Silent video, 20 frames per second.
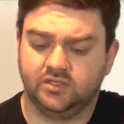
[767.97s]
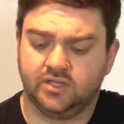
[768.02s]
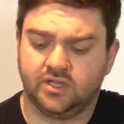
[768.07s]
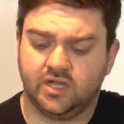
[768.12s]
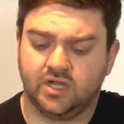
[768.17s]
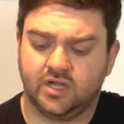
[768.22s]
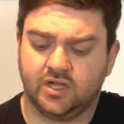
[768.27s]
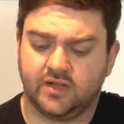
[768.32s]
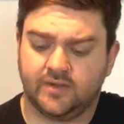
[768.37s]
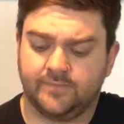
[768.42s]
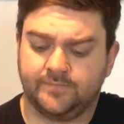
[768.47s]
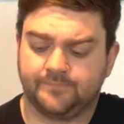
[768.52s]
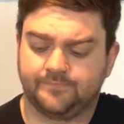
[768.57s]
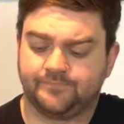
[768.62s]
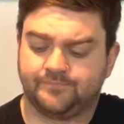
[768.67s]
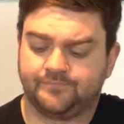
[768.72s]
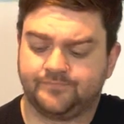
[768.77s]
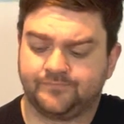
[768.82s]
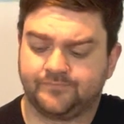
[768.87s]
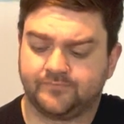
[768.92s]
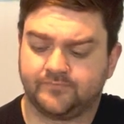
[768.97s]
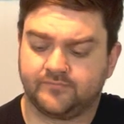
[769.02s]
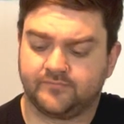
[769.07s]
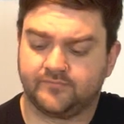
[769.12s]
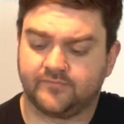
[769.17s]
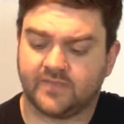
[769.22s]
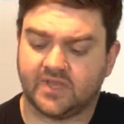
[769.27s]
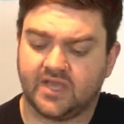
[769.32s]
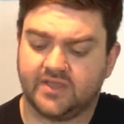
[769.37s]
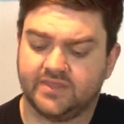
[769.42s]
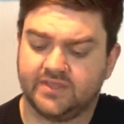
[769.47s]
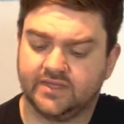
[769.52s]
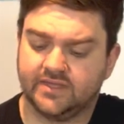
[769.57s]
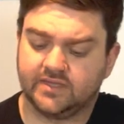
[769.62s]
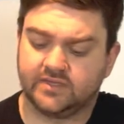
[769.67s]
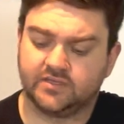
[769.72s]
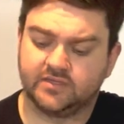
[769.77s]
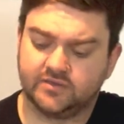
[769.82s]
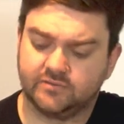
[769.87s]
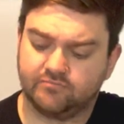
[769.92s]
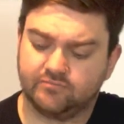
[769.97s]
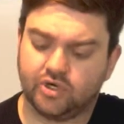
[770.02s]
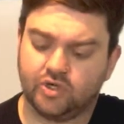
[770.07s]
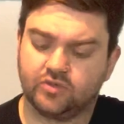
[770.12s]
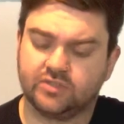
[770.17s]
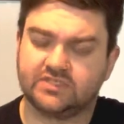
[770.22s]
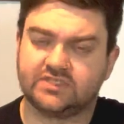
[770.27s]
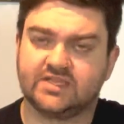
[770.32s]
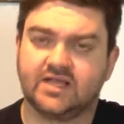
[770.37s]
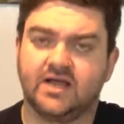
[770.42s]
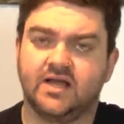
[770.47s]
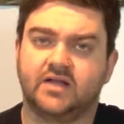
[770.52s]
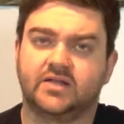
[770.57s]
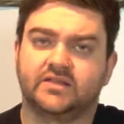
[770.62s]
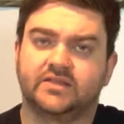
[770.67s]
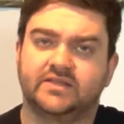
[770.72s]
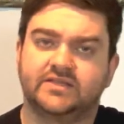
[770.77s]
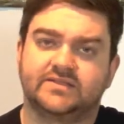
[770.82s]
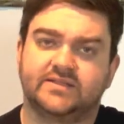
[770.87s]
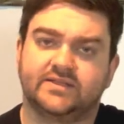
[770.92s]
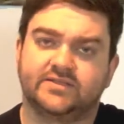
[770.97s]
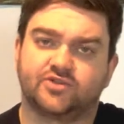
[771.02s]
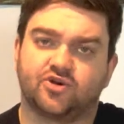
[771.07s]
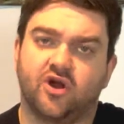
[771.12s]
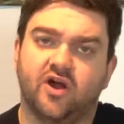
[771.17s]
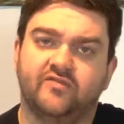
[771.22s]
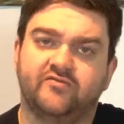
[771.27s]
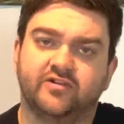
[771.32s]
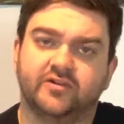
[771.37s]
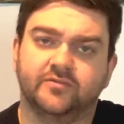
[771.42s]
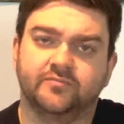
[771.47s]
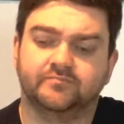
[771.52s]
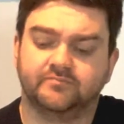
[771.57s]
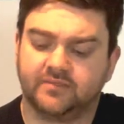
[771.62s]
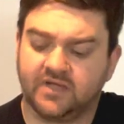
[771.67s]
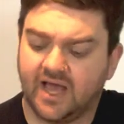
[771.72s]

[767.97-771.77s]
I think bone stock, these things are awful.